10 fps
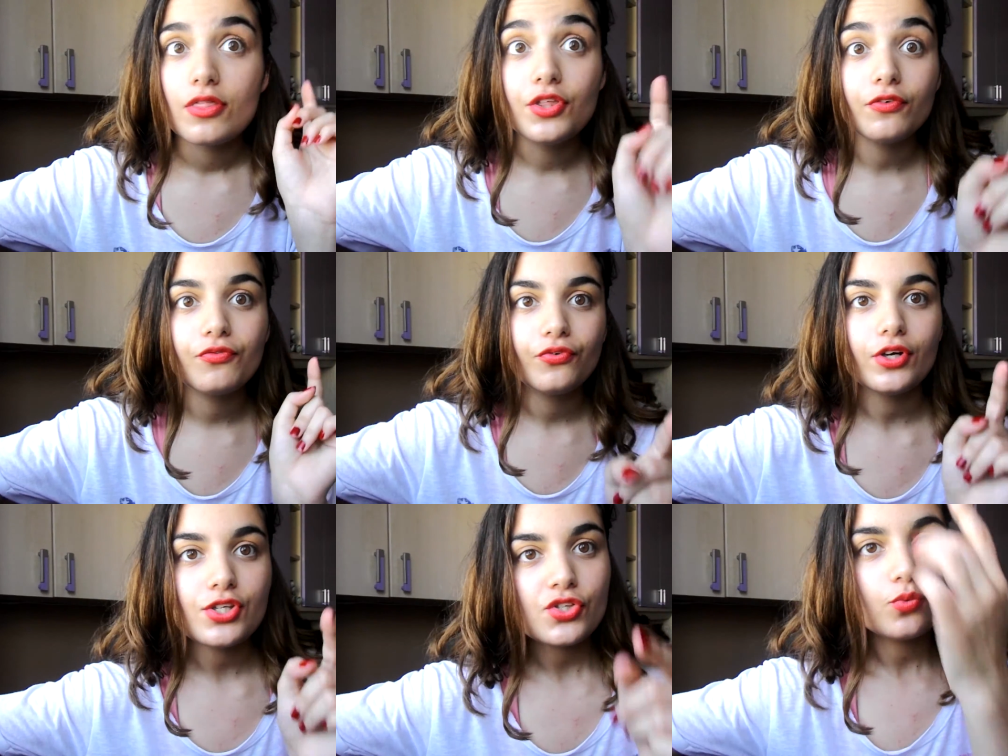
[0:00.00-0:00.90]
The
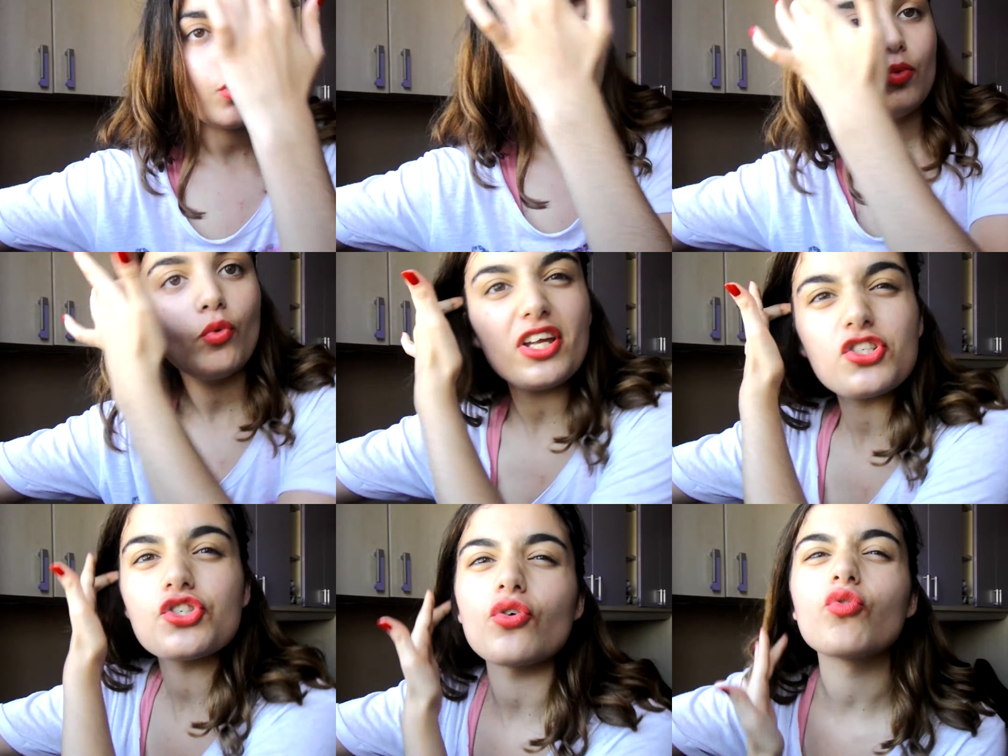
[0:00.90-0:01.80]
first one
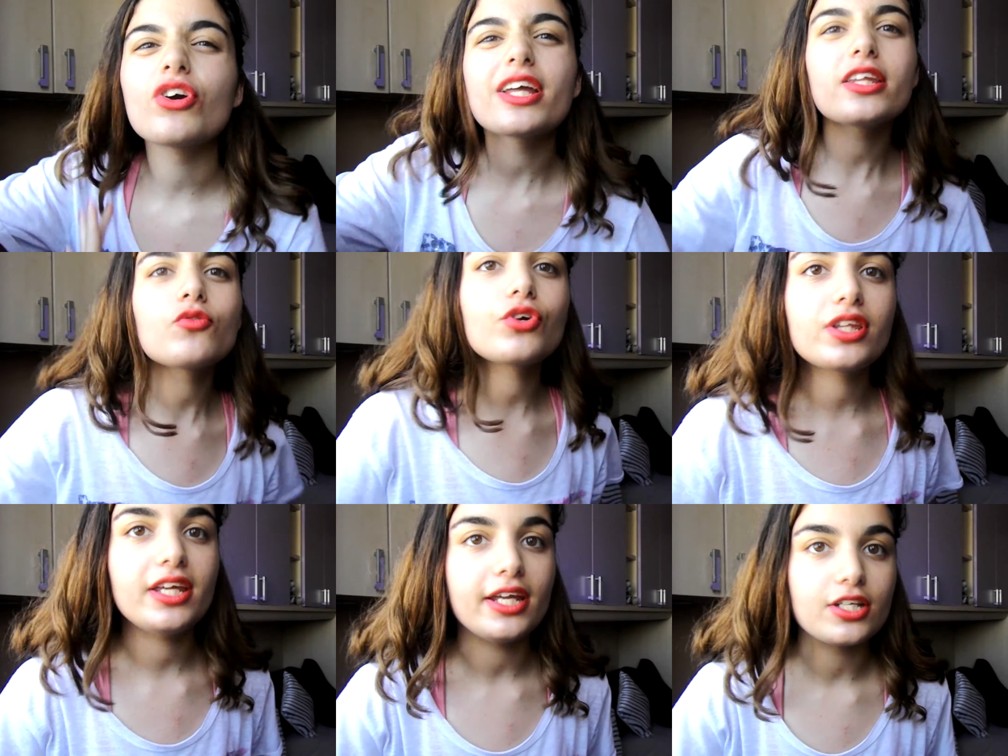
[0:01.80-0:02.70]
which
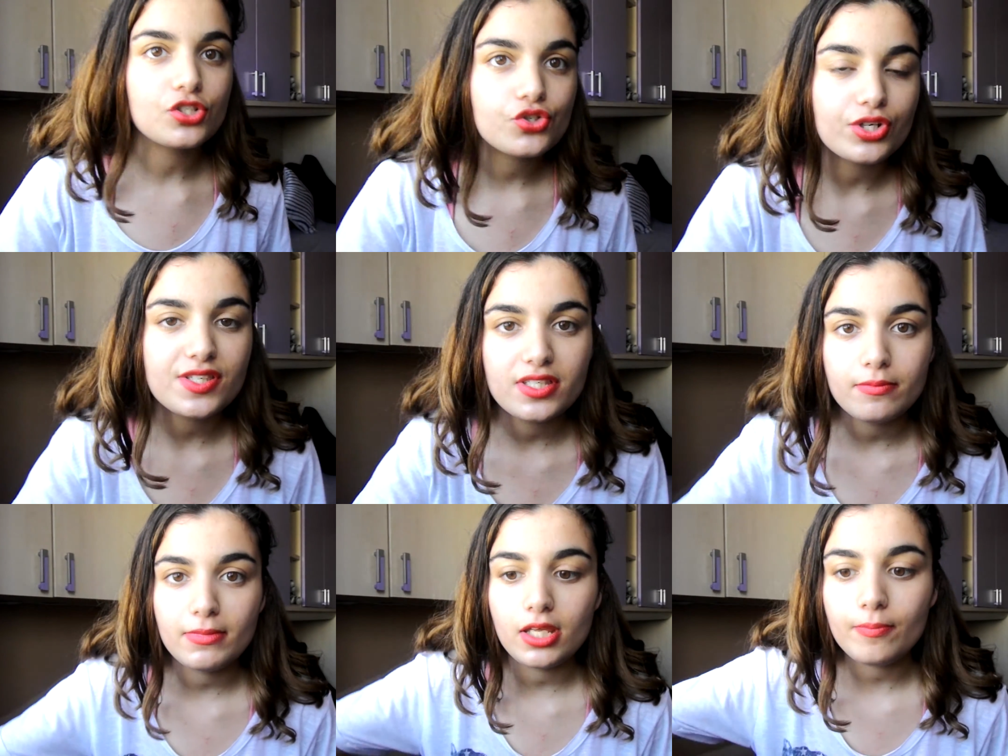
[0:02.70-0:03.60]
really
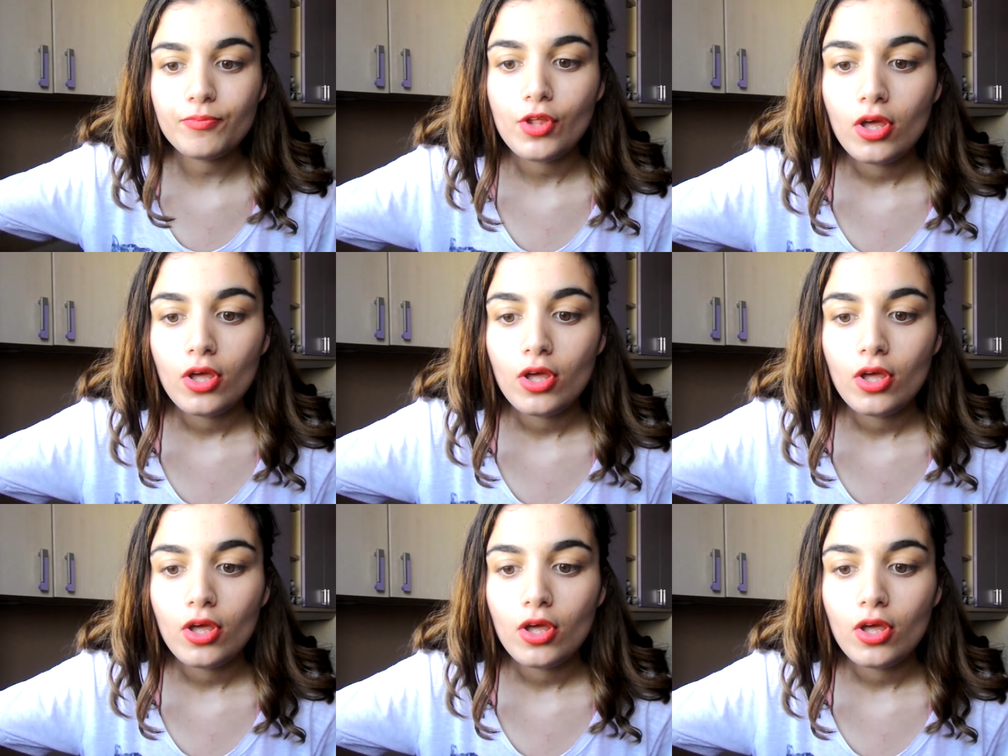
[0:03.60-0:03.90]
interested me